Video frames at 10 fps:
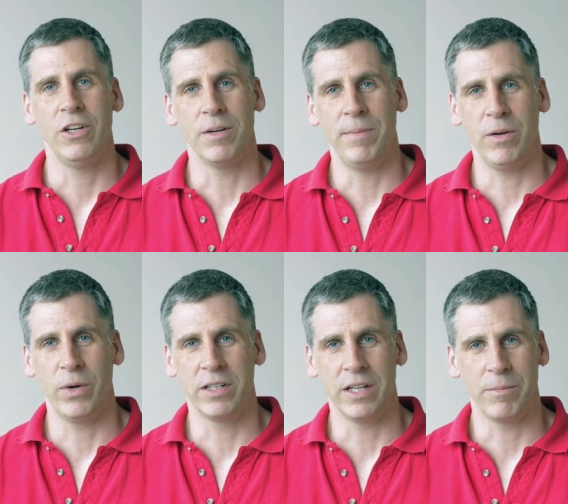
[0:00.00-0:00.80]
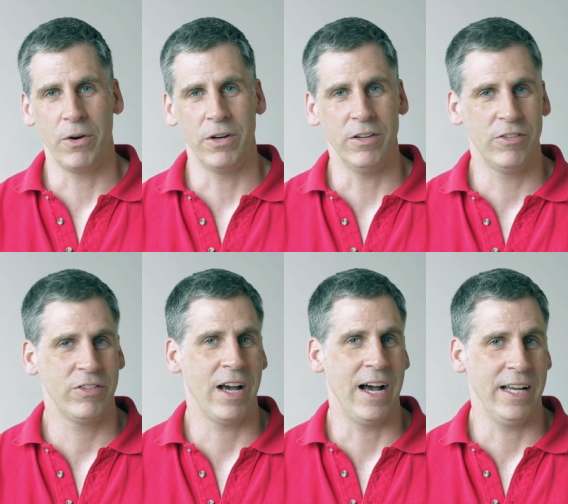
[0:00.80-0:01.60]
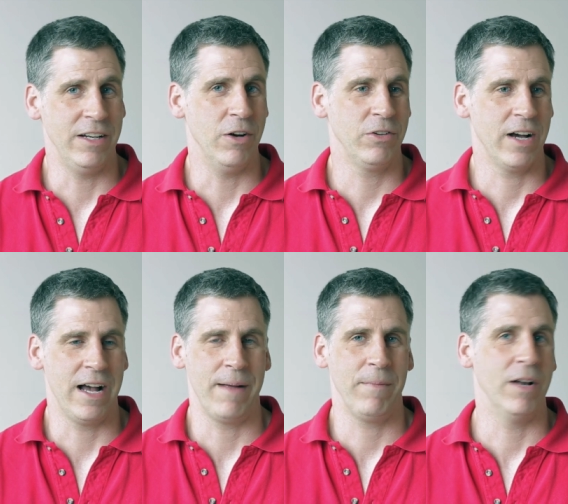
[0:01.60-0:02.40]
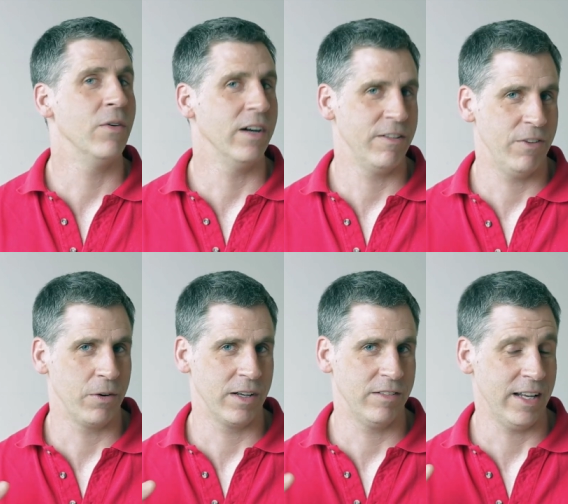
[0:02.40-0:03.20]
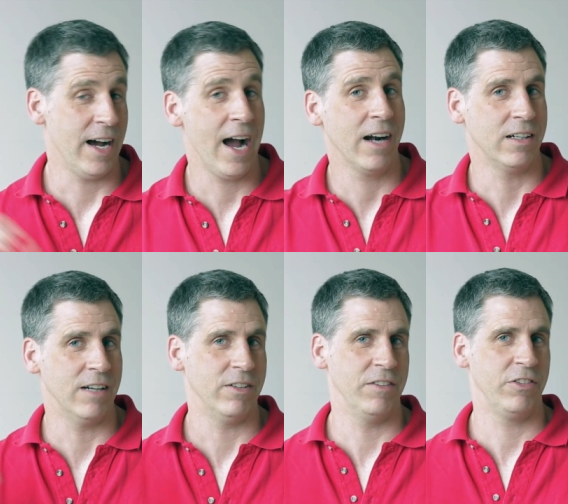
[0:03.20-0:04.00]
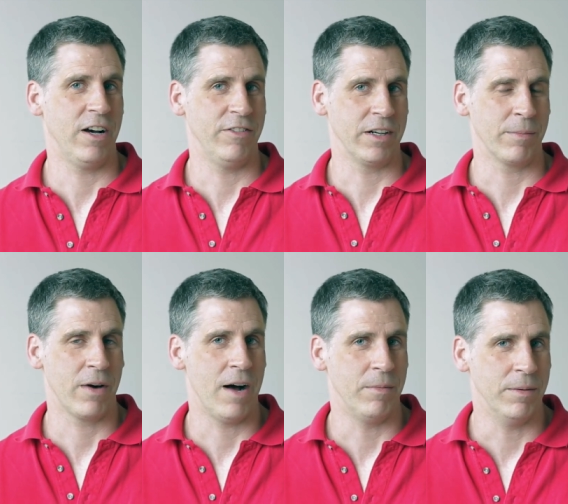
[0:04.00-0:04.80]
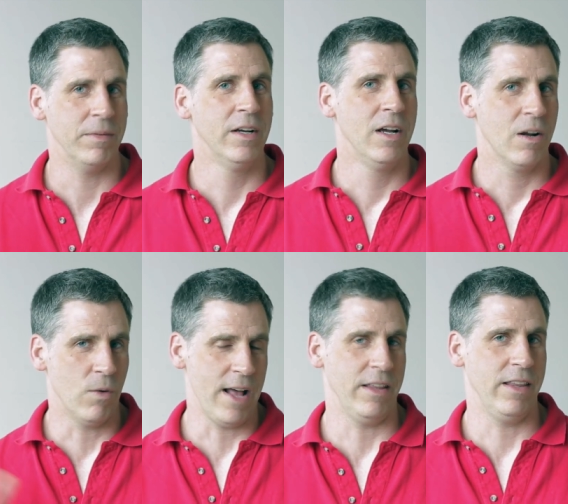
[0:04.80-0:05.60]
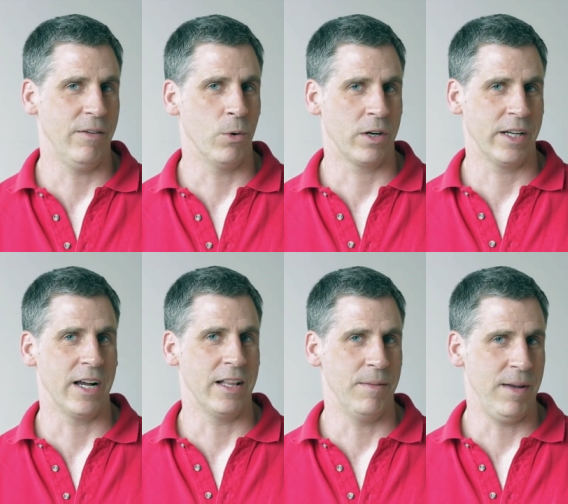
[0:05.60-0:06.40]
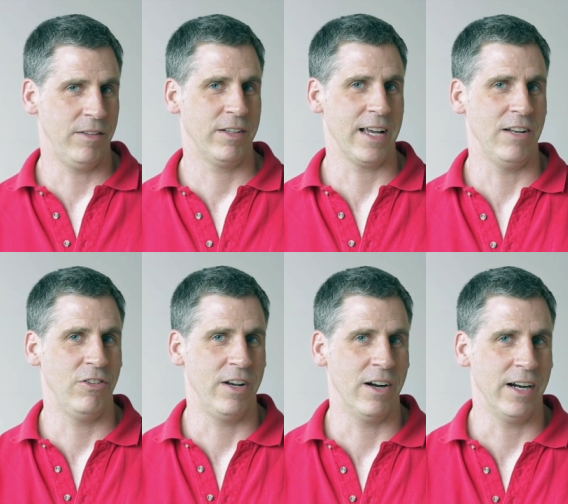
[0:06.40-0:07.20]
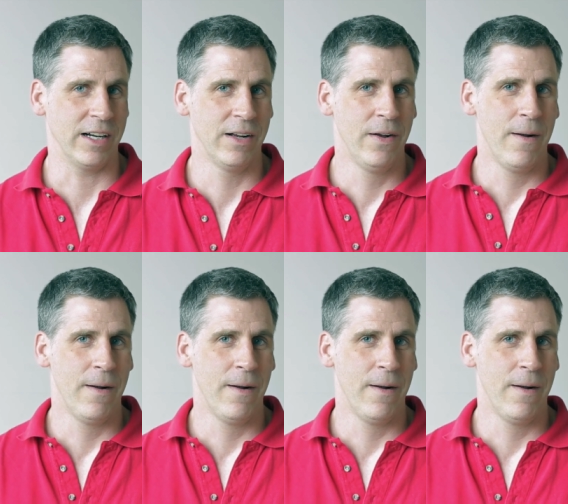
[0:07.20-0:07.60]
you can be wiggling motors uh, in no time and really focus at a higher level of solving a problem rather than working on the basic engineering.